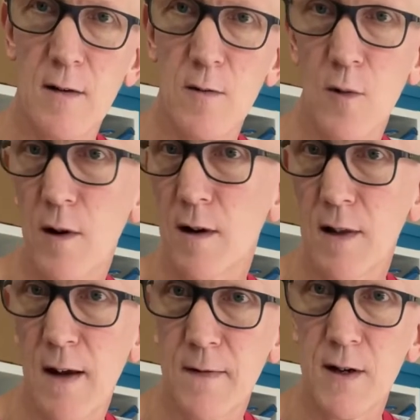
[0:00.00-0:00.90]
work
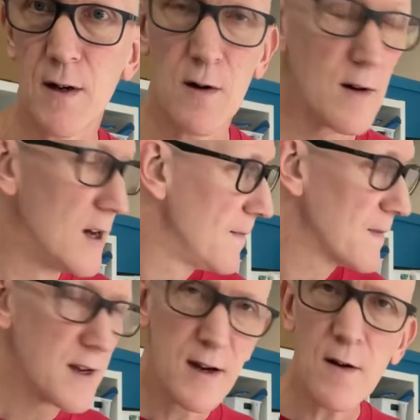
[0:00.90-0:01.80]
left to do,
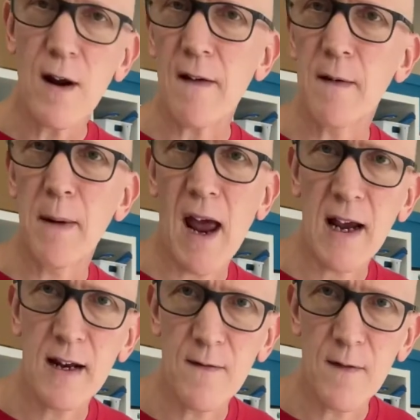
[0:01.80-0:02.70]
you don't have to
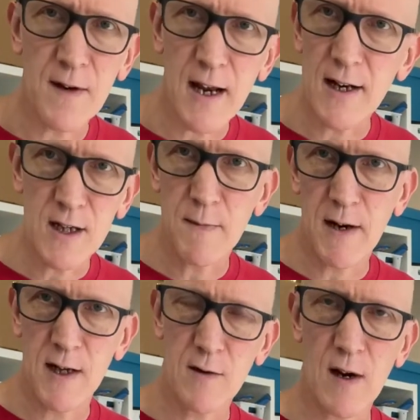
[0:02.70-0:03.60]
pack it in for the day just
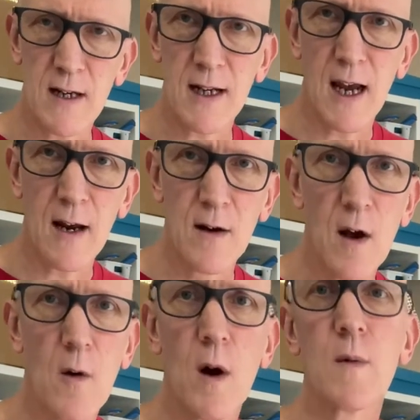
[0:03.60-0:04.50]
because you're at 10.
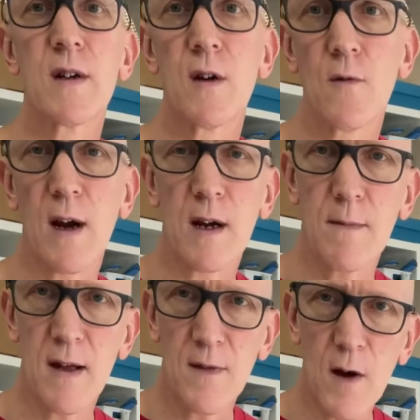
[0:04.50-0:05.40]
What we do
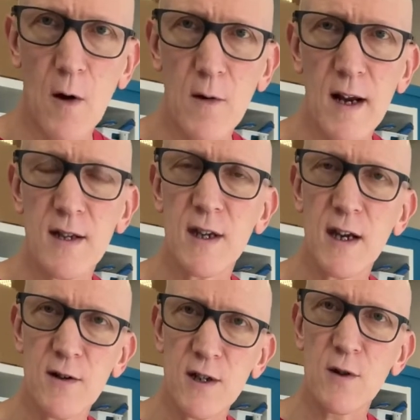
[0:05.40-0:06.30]
recommend, though, is that
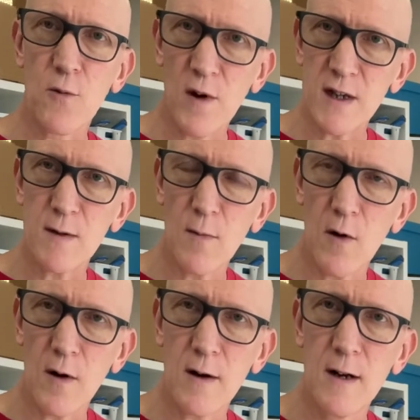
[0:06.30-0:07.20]
you just rinse
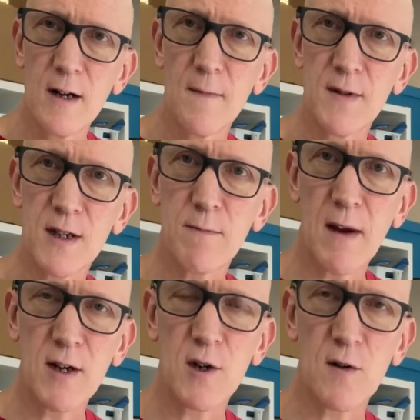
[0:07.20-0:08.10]
more. Just
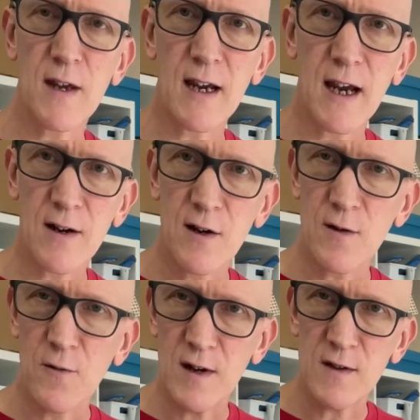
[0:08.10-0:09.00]
make sure that you get a
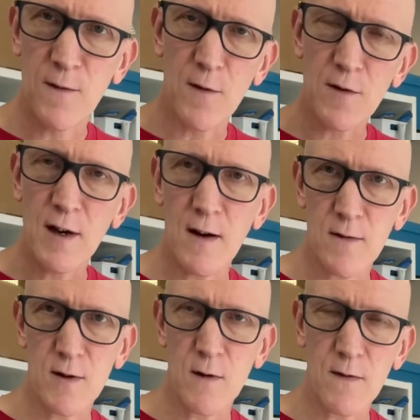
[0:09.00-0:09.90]
good rinse, full
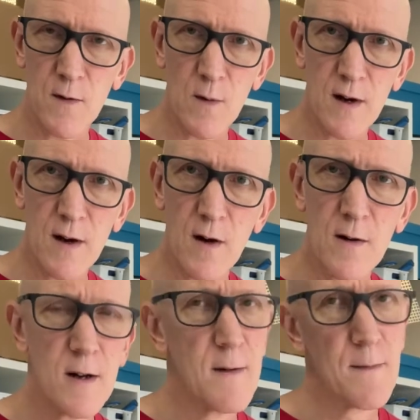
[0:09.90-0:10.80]
coverage over the window.